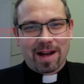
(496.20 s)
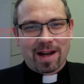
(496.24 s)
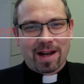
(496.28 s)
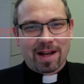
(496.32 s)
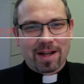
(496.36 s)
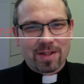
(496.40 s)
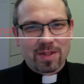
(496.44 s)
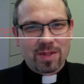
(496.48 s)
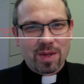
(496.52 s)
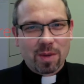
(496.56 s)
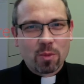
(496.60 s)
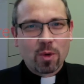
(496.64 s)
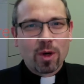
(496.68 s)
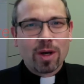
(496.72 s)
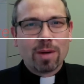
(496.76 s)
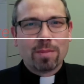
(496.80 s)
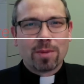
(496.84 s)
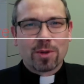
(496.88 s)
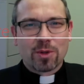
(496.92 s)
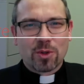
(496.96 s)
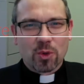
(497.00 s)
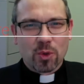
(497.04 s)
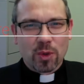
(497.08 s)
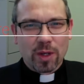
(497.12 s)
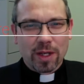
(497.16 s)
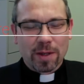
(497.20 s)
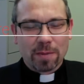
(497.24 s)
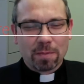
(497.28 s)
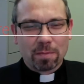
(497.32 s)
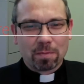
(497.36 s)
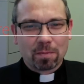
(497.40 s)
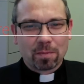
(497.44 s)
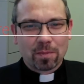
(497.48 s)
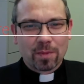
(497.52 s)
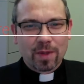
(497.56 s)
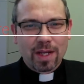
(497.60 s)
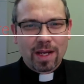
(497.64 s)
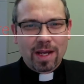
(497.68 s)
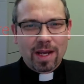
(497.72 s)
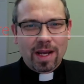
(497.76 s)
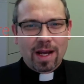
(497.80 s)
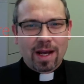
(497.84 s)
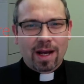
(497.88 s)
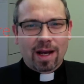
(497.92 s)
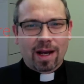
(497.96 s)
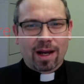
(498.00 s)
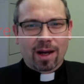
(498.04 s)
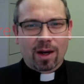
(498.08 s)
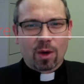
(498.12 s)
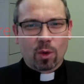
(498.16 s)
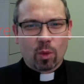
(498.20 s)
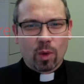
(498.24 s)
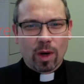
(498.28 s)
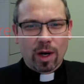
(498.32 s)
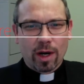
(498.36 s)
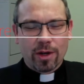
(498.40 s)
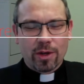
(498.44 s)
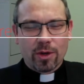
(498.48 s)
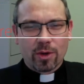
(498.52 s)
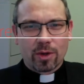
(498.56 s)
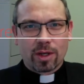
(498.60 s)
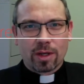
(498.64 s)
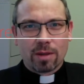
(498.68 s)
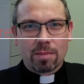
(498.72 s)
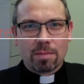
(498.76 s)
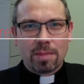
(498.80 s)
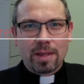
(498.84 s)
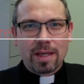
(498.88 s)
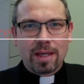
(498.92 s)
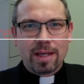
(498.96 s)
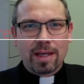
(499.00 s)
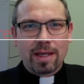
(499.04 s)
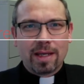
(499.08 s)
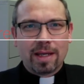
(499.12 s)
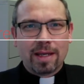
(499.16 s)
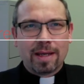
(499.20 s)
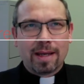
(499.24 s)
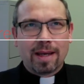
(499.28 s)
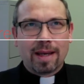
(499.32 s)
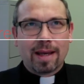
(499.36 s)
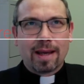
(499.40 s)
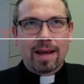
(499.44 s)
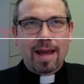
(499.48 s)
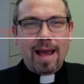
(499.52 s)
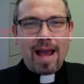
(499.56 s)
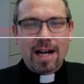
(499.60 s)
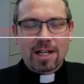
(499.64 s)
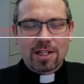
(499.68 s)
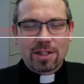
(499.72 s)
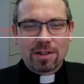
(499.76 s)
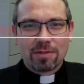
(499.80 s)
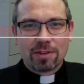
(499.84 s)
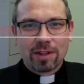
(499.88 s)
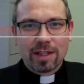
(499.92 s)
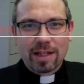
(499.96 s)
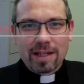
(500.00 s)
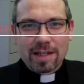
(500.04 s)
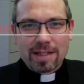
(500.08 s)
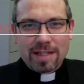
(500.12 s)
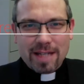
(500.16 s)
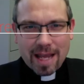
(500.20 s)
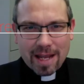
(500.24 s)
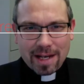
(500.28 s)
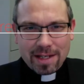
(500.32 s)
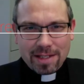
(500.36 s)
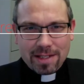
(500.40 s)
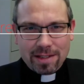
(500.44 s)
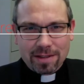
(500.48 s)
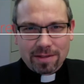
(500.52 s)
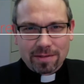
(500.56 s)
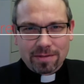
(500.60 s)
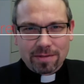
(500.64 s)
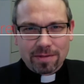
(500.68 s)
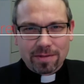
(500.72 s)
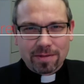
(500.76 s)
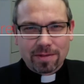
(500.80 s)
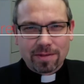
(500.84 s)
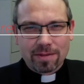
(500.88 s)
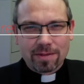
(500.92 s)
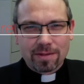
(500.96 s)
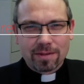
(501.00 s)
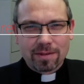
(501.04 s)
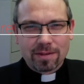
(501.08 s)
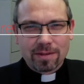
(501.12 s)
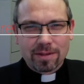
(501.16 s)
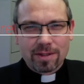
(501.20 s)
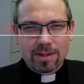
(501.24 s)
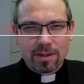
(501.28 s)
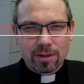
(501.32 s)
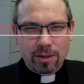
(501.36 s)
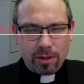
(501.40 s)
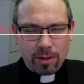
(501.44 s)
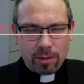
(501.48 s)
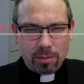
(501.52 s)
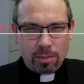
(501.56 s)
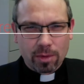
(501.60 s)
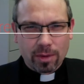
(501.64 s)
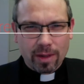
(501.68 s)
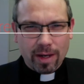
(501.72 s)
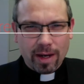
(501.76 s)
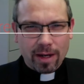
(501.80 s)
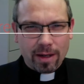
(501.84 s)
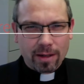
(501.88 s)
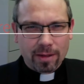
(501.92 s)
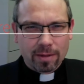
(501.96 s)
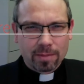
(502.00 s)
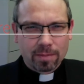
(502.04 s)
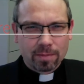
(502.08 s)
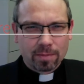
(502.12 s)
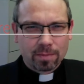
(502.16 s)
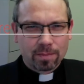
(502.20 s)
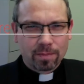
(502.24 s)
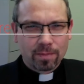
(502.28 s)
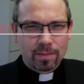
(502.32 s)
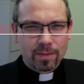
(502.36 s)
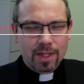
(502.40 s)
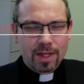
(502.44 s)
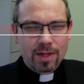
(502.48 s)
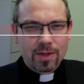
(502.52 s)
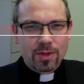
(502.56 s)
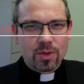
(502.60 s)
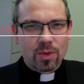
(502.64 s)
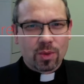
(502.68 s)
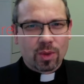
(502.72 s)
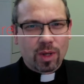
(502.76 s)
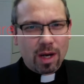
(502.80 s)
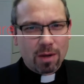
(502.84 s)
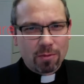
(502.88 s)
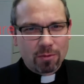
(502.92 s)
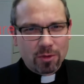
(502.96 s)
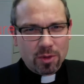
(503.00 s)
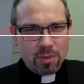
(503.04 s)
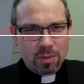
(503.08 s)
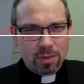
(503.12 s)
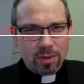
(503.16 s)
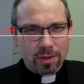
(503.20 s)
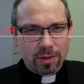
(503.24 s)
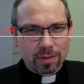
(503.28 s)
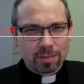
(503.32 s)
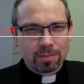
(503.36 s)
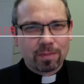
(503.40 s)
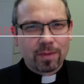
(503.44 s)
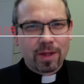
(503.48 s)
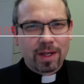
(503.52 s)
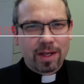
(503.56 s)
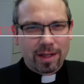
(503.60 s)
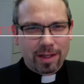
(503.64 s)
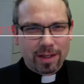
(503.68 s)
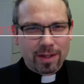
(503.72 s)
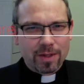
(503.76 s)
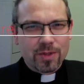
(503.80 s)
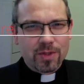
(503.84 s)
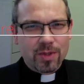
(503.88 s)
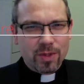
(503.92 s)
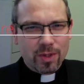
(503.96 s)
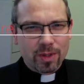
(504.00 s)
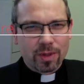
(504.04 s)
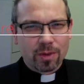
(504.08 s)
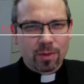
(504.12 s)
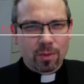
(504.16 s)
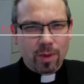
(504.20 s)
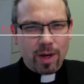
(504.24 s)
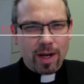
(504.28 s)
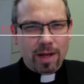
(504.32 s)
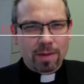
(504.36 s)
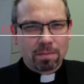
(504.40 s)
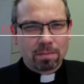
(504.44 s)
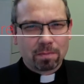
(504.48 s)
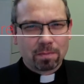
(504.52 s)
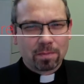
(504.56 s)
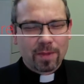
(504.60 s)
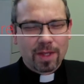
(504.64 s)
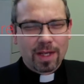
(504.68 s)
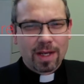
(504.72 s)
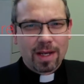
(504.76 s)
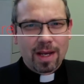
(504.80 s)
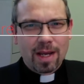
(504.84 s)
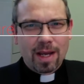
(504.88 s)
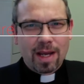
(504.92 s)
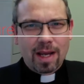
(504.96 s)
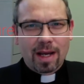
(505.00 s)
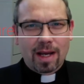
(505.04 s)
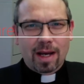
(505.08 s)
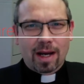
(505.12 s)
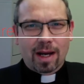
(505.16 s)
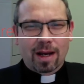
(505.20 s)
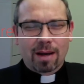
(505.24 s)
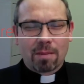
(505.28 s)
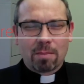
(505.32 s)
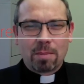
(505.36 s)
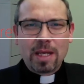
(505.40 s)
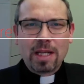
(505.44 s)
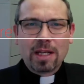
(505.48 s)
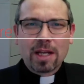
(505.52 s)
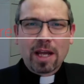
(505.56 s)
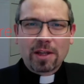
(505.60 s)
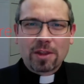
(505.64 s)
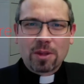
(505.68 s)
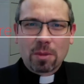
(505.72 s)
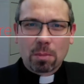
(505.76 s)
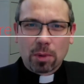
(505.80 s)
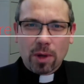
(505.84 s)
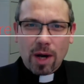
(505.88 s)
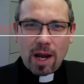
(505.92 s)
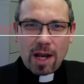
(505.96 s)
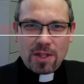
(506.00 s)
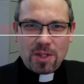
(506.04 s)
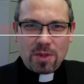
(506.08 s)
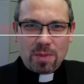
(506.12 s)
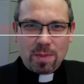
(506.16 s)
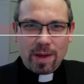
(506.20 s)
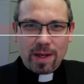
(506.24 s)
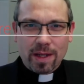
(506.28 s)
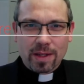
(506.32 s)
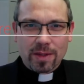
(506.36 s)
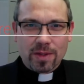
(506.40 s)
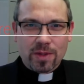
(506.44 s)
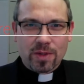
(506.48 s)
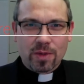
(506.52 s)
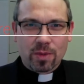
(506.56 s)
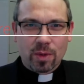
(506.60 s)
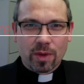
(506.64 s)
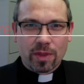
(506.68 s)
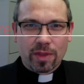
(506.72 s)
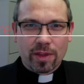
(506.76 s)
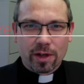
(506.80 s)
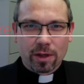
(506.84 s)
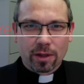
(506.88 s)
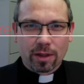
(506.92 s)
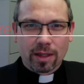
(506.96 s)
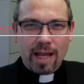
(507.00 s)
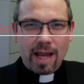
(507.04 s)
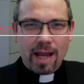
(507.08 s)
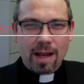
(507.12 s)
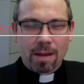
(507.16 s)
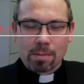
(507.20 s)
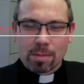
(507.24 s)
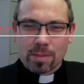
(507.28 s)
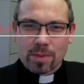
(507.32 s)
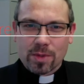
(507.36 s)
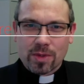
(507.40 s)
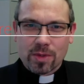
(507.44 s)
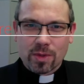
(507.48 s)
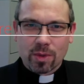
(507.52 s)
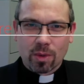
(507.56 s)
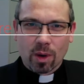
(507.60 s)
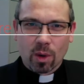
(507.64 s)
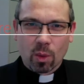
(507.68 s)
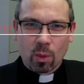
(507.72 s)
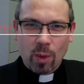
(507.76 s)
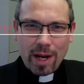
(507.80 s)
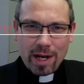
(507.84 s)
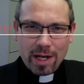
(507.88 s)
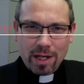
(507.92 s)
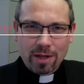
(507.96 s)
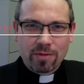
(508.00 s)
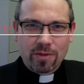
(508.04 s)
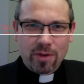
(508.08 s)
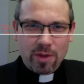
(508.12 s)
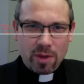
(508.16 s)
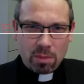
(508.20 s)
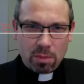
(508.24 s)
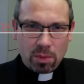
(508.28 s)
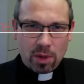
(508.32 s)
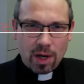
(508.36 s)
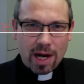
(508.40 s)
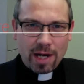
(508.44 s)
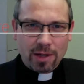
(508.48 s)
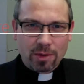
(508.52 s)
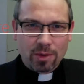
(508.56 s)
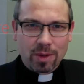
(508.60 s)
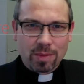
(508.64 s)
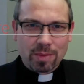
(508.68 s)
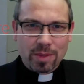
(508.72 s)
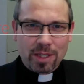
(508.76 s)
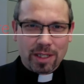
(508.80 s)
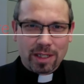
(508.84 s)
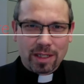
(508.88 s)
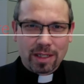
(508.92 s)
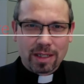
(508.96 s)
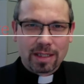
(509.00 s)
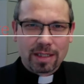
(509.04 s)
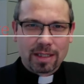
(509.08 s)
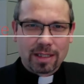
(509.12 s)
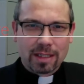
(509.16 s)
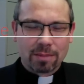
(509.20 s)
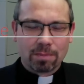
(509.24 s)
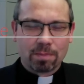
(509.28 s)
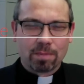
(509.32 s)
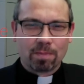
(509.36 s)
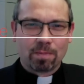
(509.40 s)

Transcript: Somewhere in between, where you can be actively attentive to your prayer. So comfortable in a certain way. Be like the bridesmaids with their lamps, who are waiting for the bridegroom to come.